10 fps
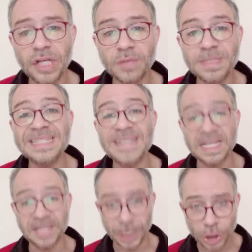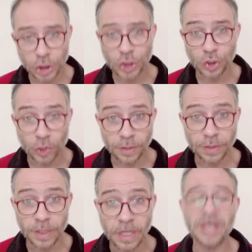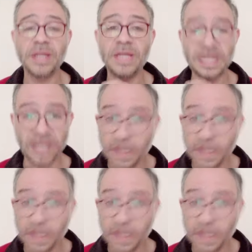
they're arguments that ensure